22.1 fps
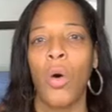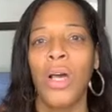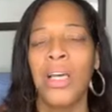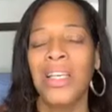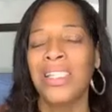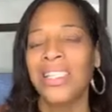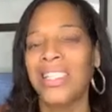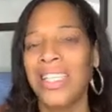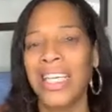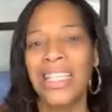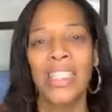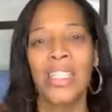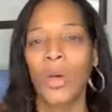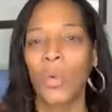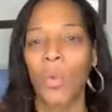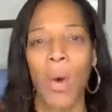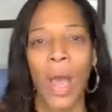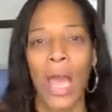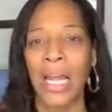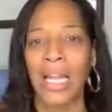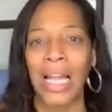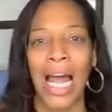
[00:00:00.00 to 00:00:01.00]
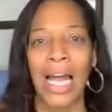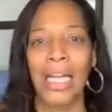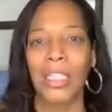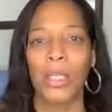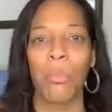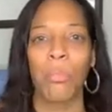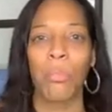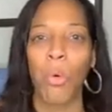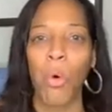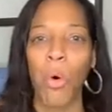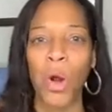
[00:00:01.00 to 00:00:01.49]
Sent away like
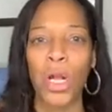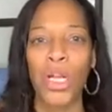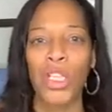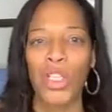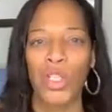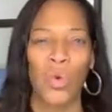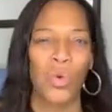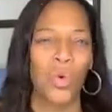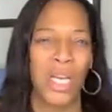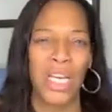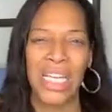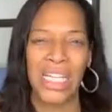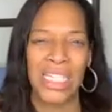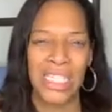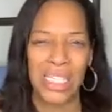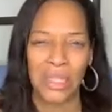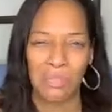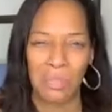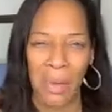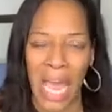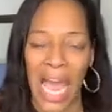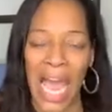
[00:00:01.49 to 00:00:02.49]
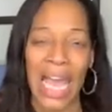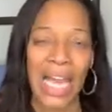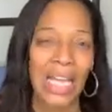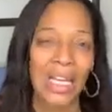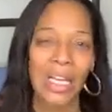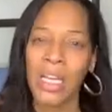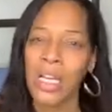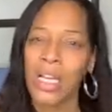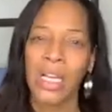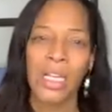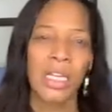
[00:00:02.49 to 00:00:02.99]
to boarding school. He's bad.
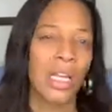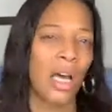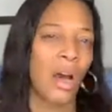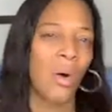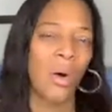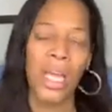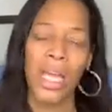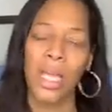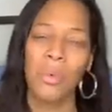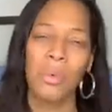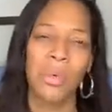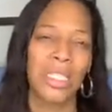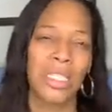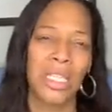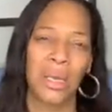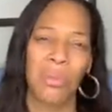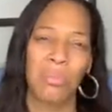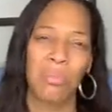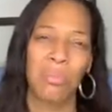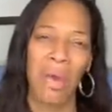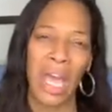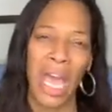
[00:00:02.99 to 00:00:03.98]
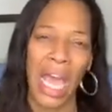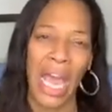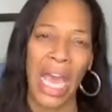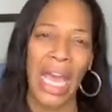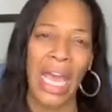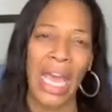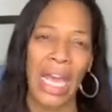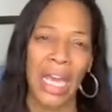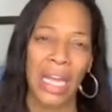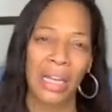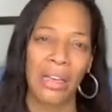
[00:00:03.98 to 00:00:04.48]
He was in
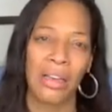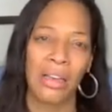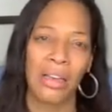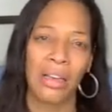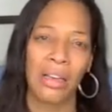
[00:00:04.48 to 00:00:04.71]
pain.